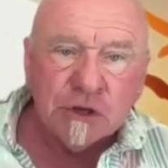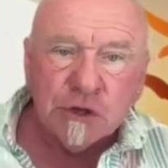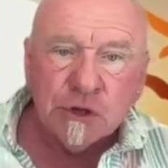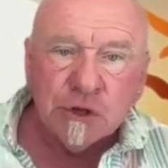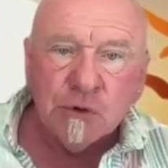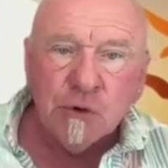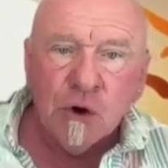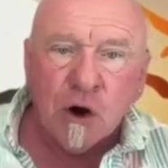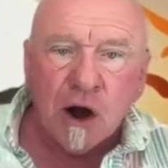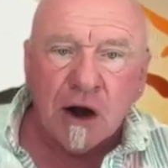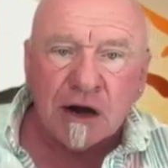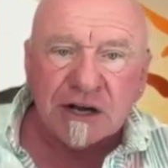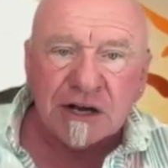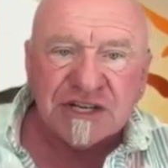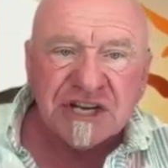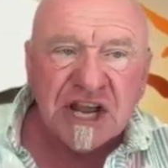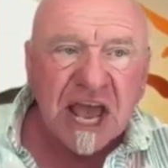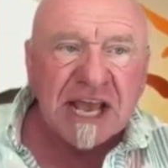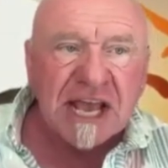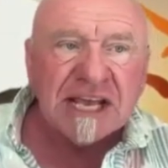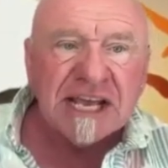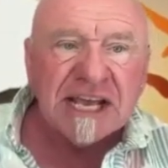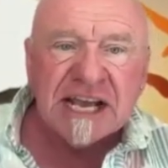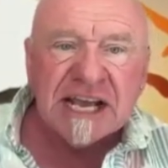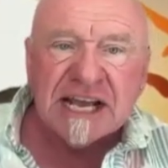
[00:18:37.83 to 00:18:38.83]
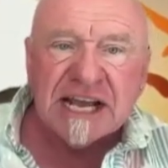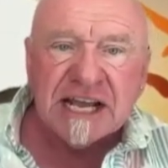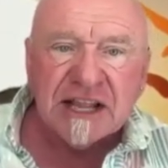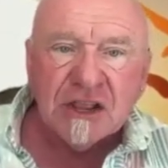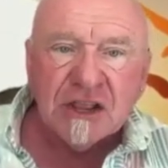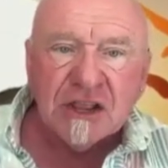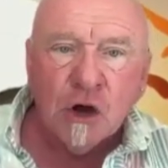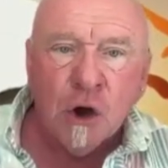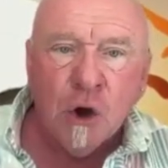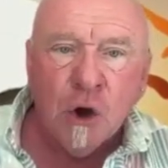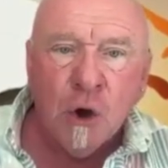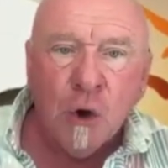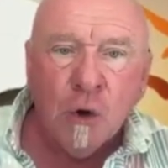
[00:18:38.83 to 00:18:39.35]
you are taking
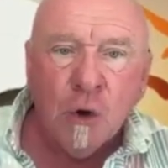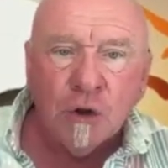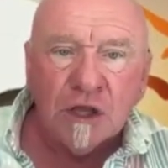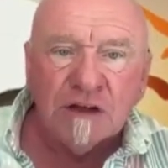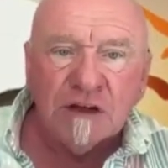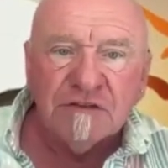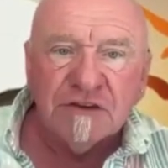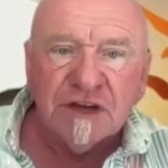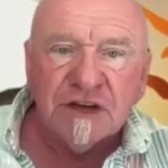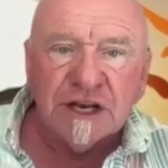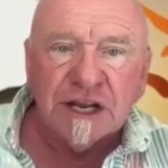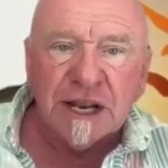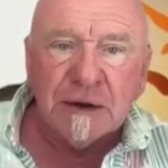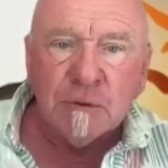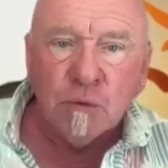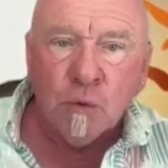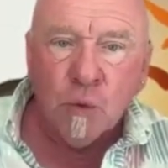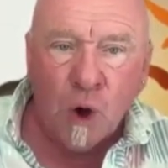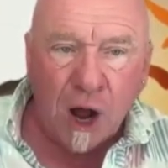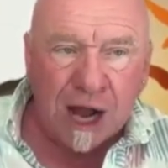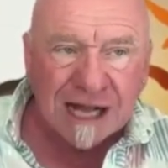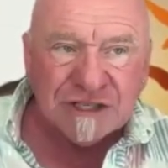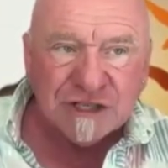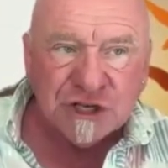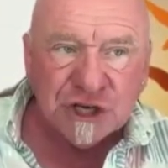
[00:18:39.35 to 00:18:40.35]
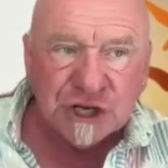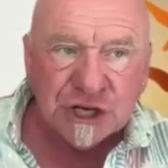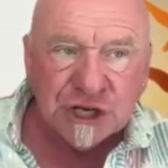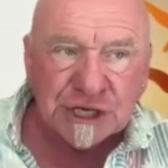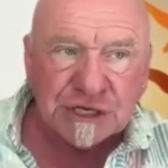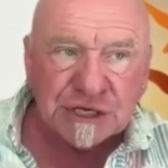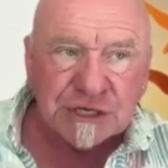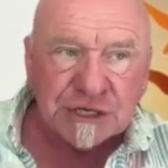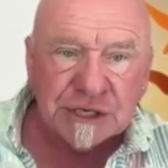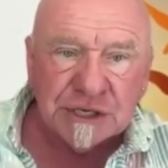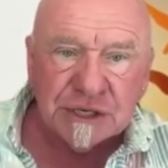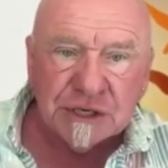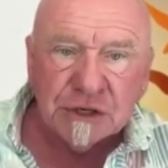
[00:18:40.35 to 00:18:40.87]
in the whole of it and watching
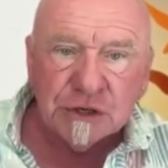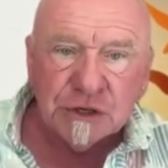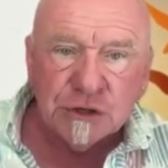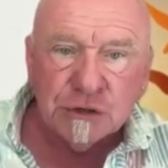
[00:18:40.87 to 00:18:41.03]
it.